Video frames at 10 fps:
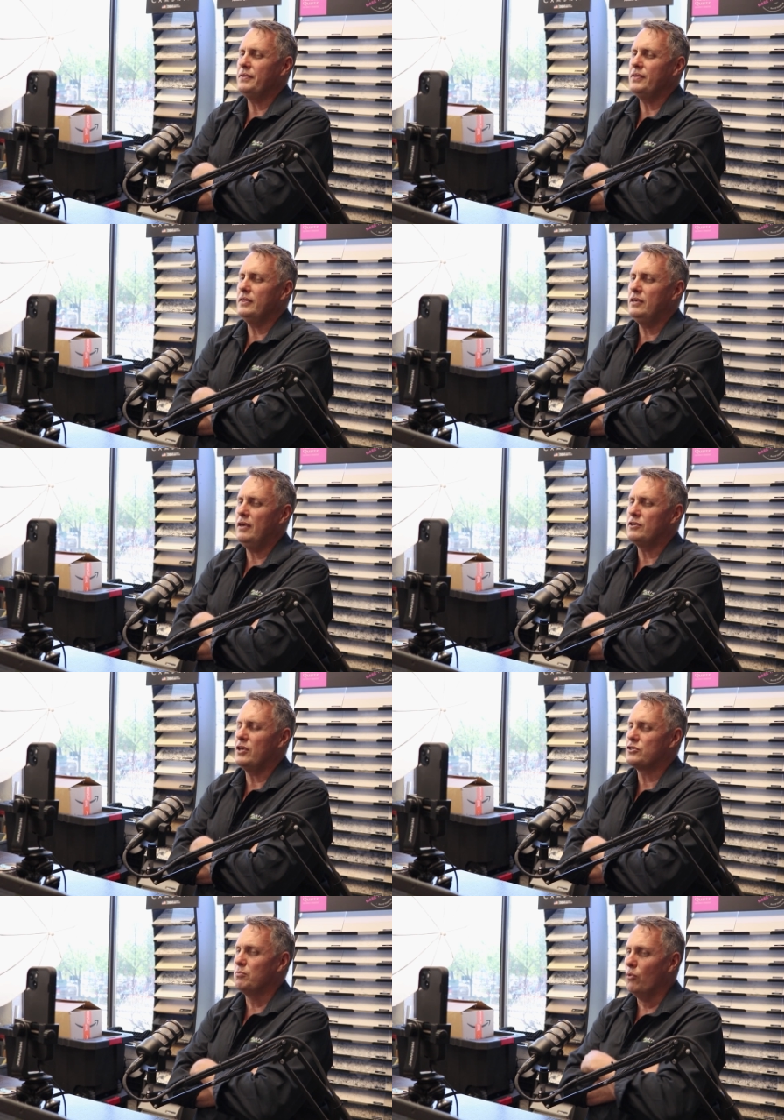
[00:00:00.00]
It,
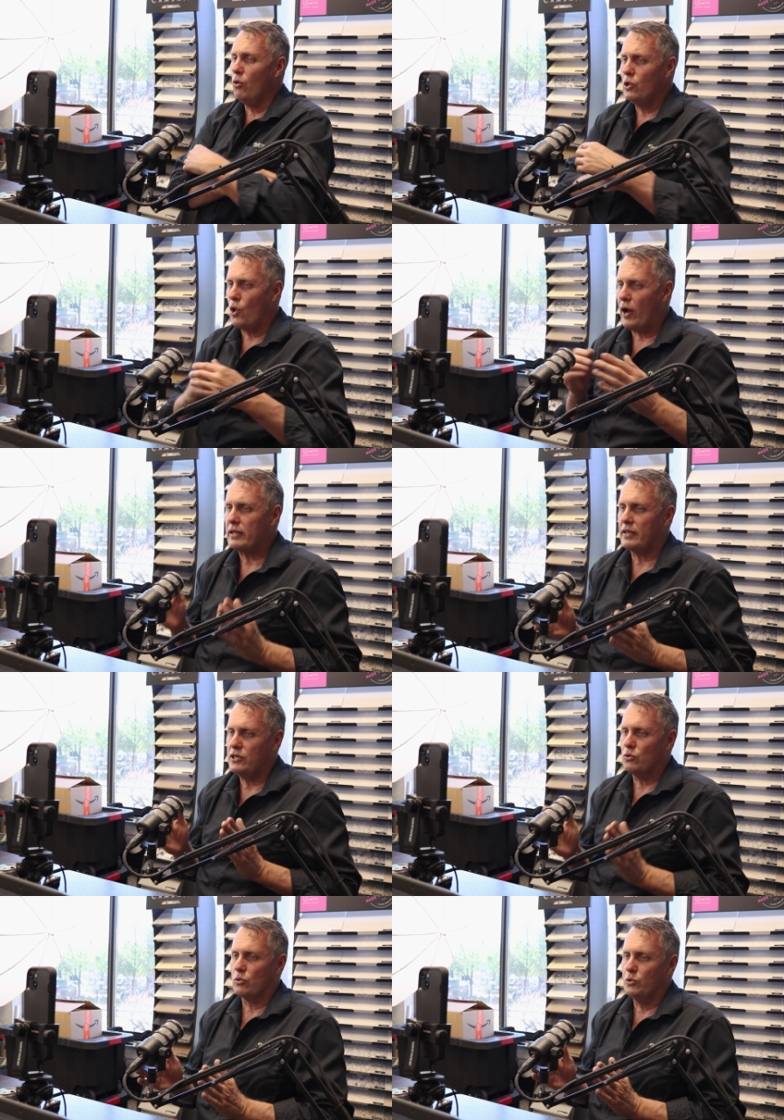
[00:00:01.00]
it's more likely
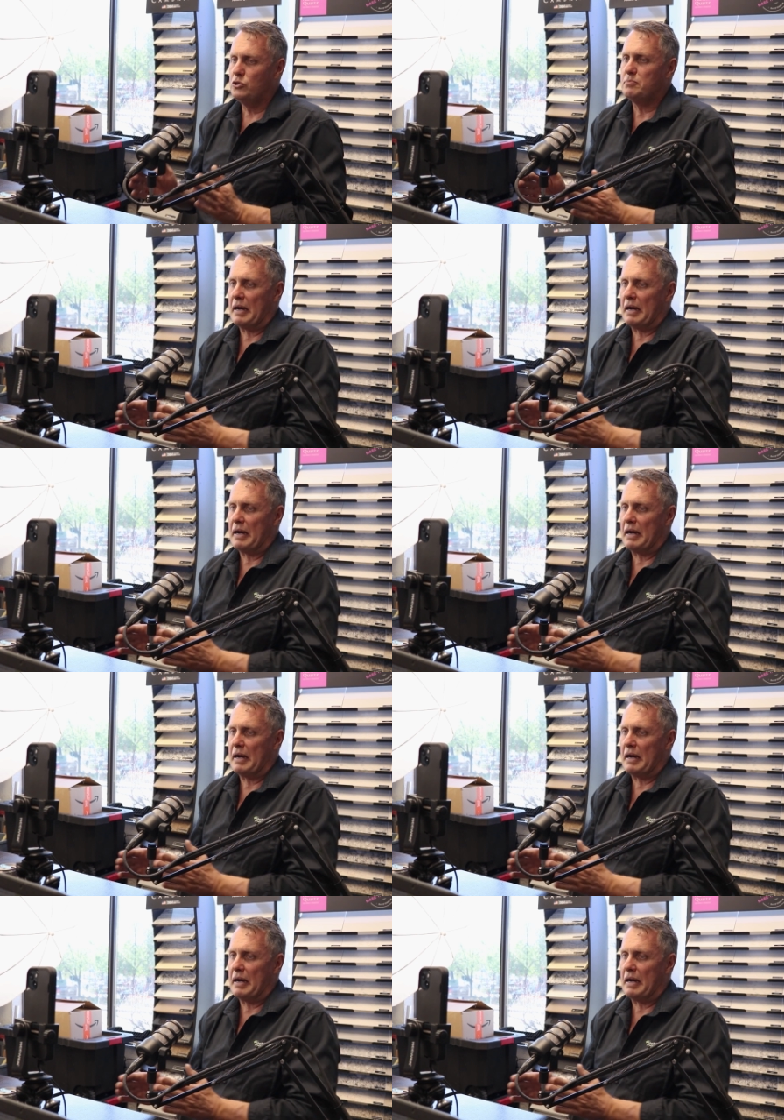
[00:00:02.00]
you'll lose